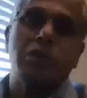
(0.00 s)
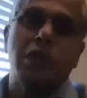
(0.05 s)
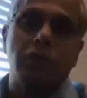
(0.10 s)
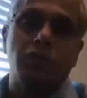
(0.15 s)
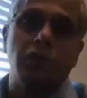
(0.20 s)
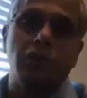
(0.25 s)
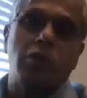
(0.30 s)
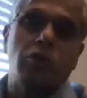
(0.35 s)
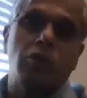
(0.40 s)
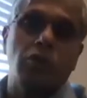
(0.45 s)
that
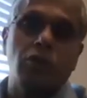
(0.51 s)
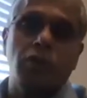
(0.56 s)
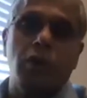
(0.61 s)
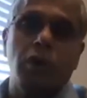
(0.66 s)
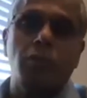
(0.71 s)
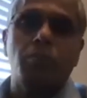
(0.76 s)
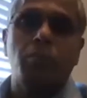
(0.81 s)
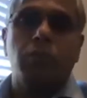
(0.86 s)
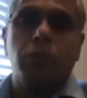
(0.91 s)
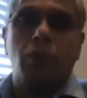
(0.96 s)
we do,
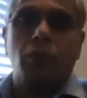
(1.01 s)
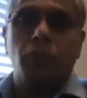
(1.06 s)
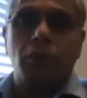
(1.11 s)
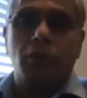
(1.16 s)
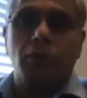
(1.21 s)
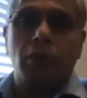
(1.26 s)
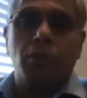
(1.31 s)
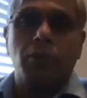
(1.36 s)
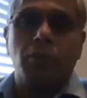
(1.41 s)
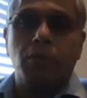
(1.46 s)
we'll, we
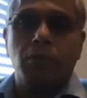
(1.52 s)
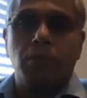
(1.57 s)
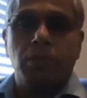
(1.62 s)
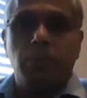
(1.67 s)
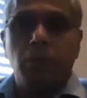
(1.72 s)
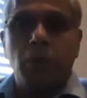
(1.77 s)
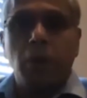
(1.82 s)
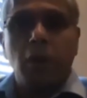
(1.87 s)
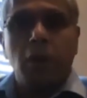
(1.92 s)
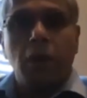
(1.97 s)
will
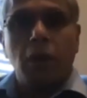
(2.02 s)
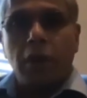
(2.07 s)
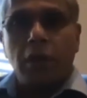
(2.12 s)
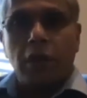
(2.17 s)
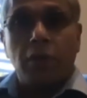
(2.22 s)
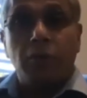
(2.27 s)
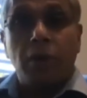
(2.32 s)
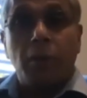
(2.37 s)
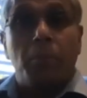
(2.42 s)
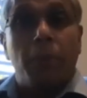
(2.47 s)

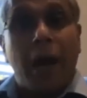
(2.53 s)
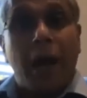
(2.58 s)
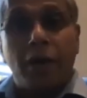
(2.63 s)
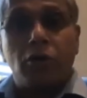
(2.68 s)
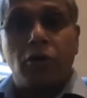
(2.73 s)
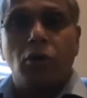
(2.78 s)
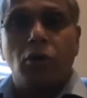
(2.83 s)
give it back to